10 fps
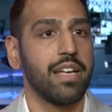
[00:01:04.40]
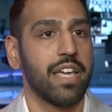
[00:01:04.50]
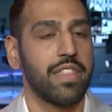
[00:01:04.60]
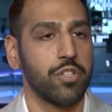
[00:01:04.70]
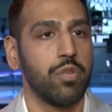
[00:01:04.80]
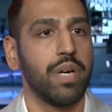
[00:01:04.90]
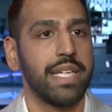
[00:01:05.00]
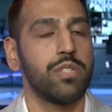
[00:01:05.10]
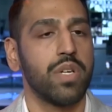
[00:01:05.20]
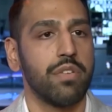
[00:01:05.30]
and I think
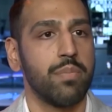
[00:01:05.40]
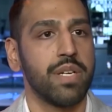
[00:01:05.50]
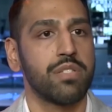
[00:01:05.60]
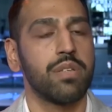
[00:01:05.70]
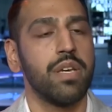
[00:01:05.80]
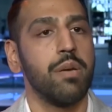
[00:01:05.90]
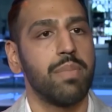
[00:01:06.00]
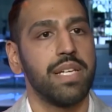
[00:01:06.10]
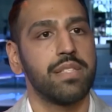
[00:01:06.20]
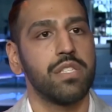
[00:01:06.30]
Dubai is one of the best
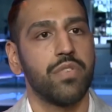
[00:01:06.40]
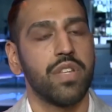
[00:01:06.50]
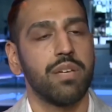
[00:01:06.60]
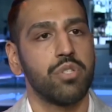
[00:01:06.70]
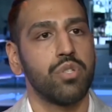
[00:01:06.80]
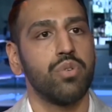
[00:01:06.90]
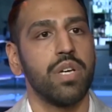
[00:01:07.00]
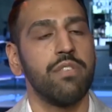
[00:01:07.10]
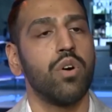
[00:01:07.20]
places for them to